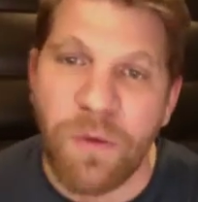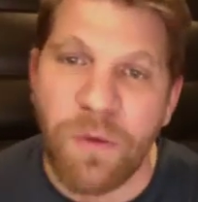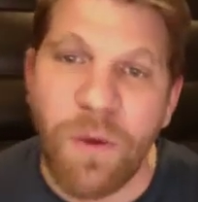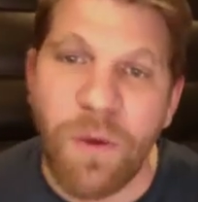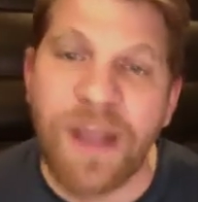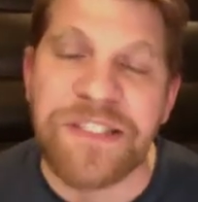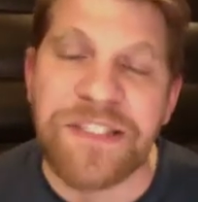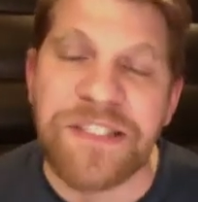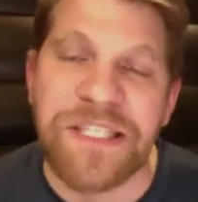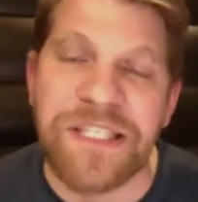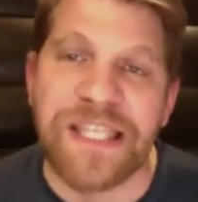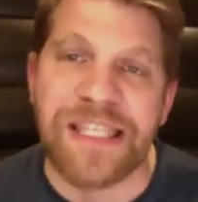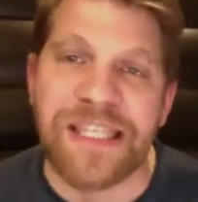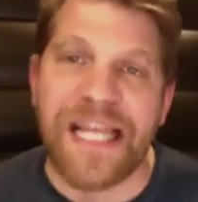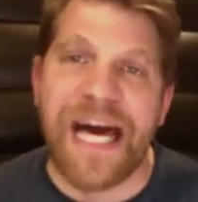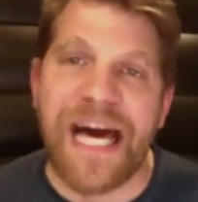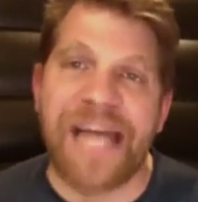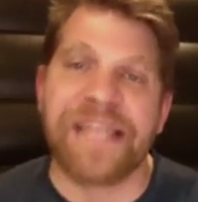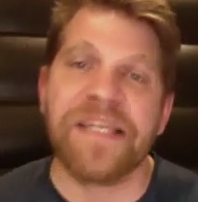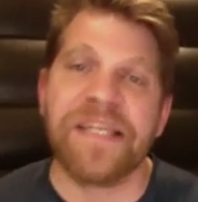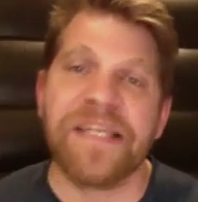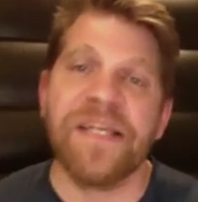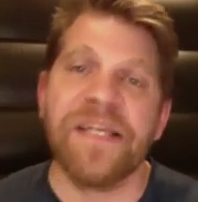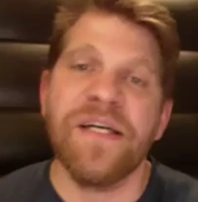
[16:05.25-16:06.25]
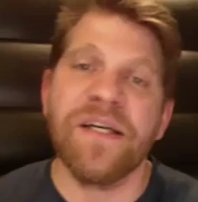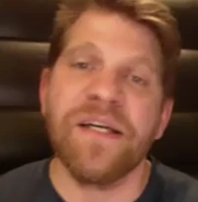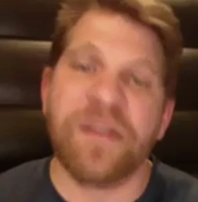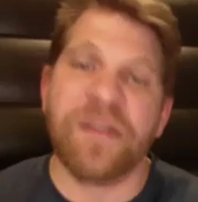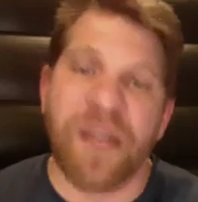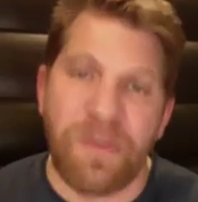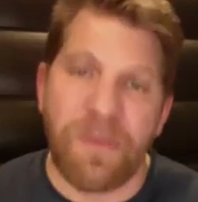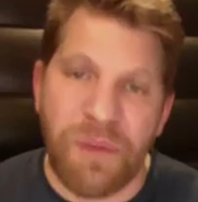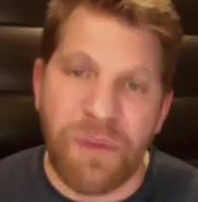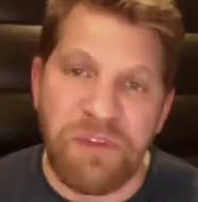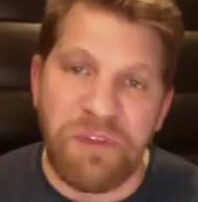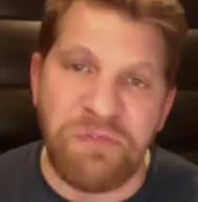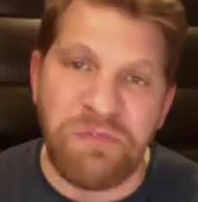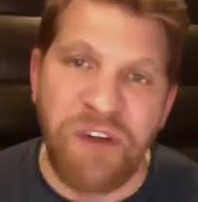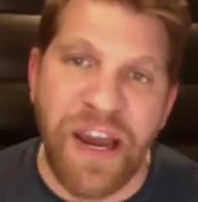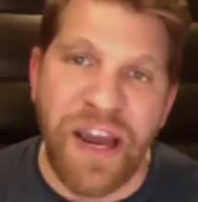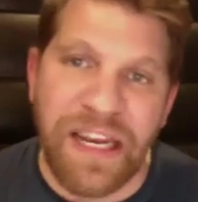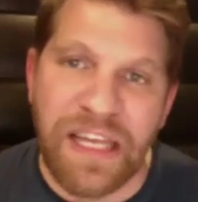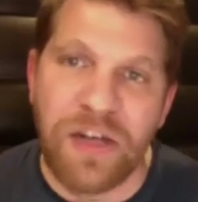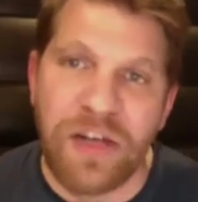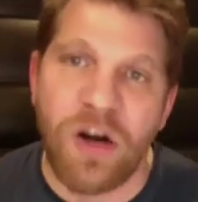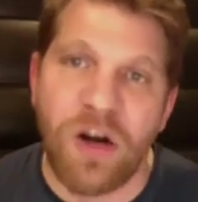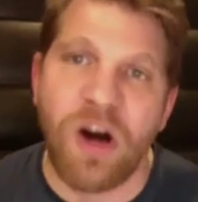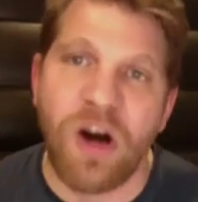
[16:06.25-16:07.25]
What's it like going to be
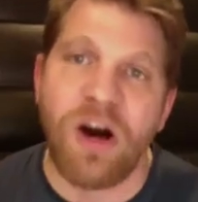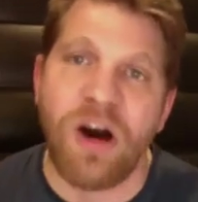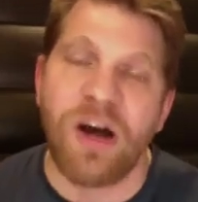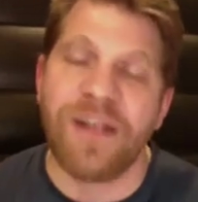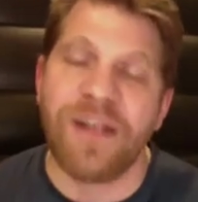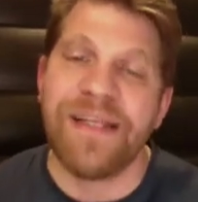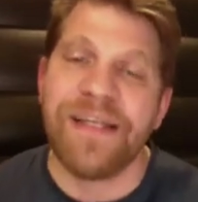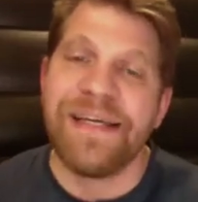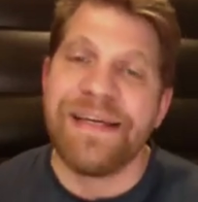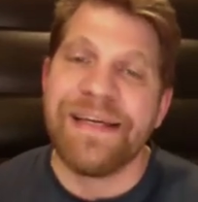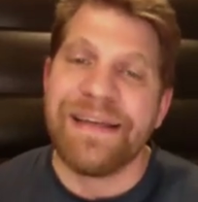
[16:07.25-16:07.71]
fighting on